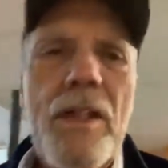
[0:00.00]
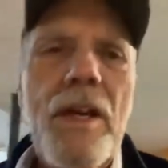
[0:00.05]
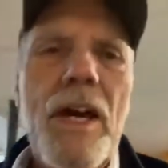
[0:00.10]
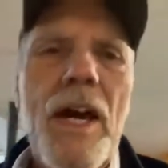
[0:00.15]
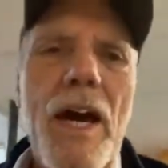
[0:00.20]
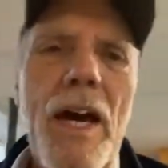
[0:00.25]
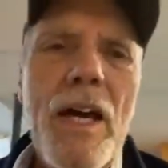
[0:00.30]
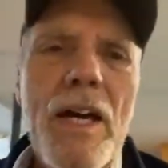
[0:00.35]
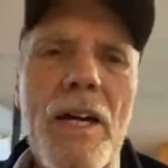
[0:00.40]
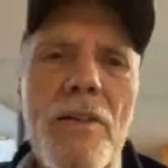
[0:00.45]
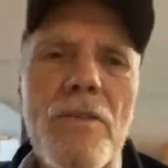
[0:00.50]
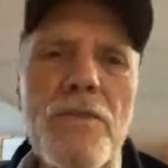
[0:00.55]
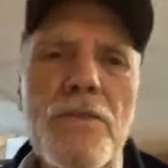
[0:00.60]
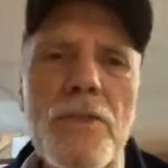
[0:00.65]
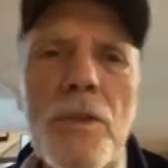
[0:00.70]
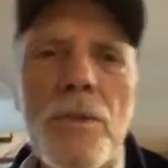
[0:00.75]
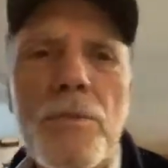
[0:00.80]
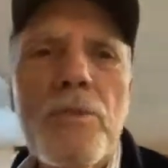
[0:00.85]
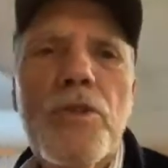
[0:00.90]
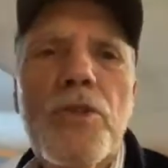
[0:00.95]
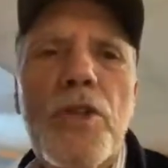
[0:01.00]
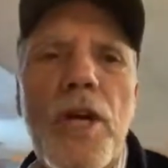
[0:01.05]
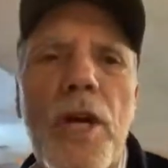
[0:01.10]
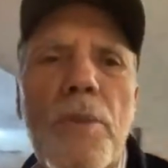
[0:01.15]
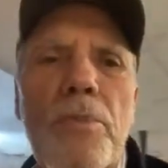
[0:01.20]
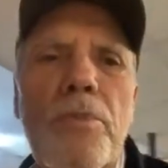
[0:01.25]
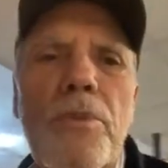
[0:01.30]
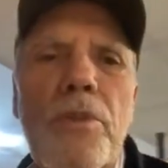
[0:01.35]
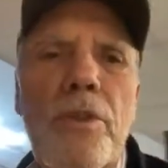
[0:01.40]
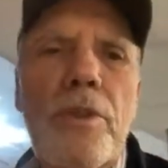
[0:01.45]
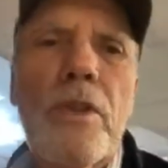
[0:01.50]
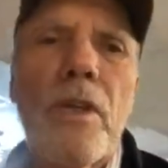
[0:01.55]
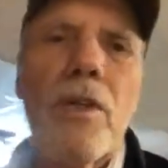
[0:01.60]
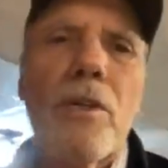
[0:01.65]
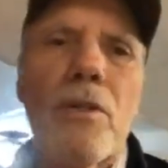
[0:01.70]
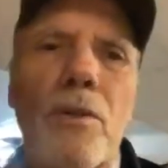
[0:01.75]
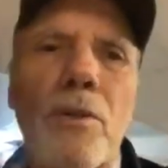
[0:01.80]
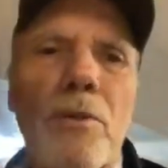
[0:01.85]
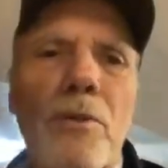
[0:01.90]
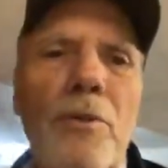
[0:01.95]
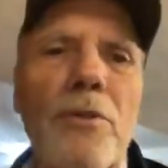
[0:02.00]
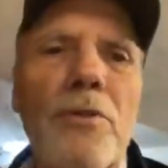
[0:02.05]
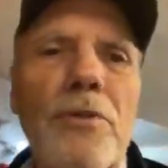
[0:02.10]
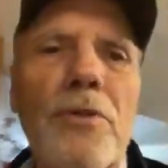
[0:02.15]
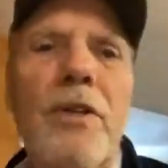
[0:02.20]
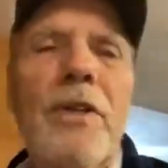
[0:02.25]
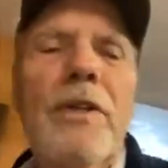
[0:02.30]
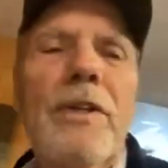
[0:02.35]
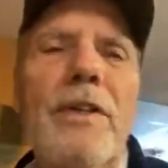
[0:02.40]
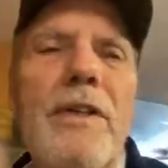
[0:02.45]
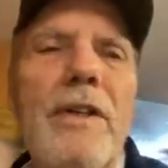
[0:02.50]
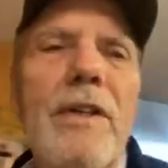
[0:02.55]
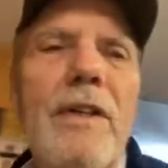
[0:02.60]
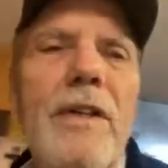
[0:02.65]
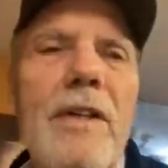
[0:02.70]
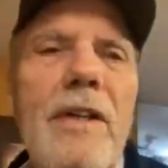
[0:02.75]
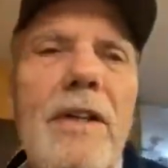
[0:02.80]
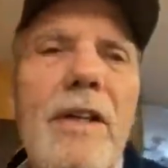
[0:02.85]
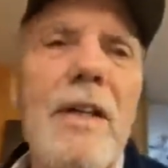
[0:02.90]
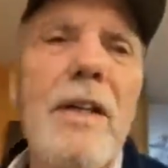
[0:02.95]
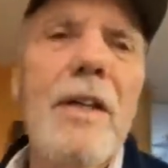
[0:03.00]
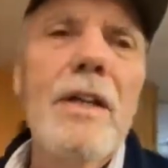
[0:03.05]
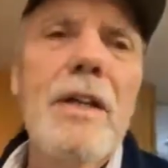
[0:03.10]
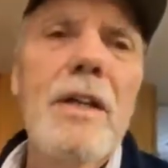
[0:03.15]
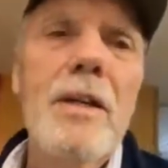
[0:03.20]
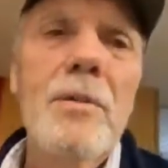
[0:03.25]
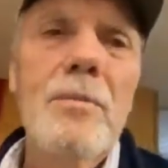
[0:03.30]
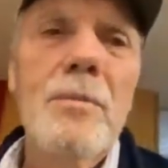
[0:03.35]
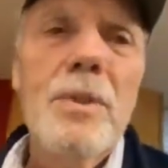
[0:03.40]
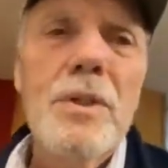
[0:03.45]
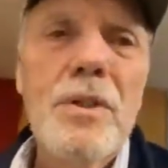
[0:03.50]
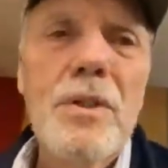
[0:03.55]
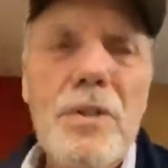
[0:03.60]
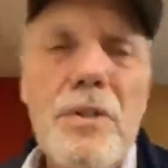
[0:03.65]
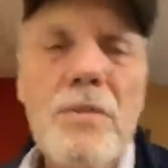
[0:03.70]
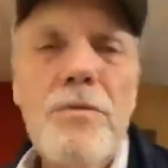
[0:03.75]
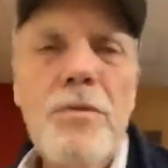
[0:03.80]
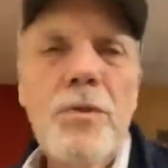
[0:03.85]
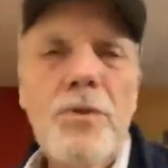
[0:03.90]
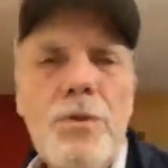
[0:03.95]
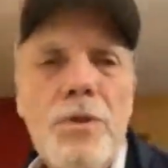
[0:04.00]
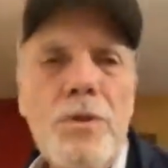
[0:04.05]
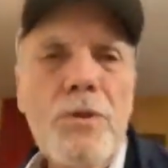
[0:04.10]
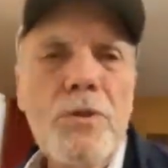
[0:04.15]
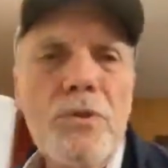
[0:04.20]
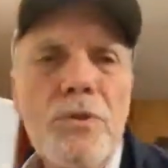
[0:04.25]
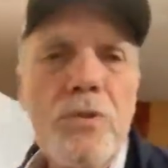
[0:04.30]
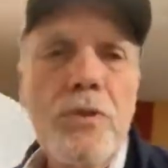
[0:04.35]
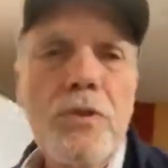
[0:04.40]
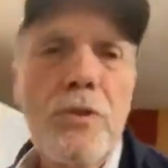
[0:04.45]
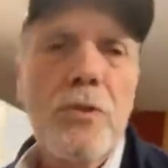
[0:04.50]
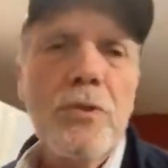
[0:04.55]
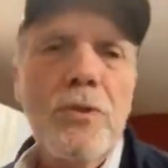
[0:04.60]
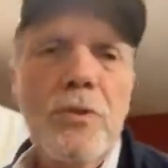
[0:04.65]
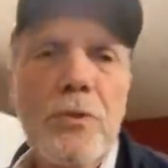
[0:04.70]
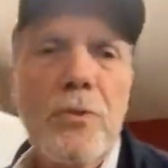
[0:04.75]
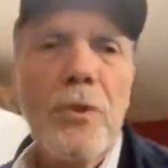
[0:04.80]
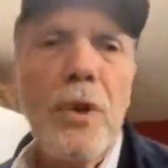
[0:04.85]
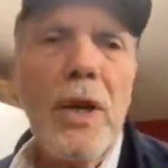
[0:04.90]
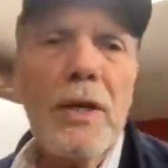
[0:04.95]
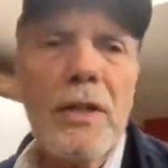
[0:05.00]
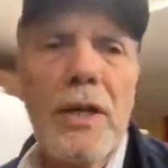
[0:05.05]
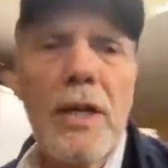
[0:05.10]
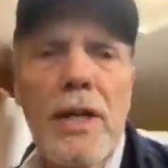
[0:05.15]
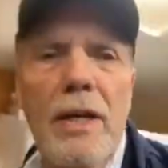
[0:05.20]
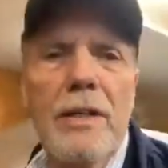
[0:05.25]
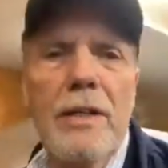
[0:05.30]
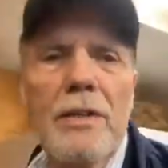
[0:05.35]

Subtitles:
have some chapter goals. It'd be good for you to write out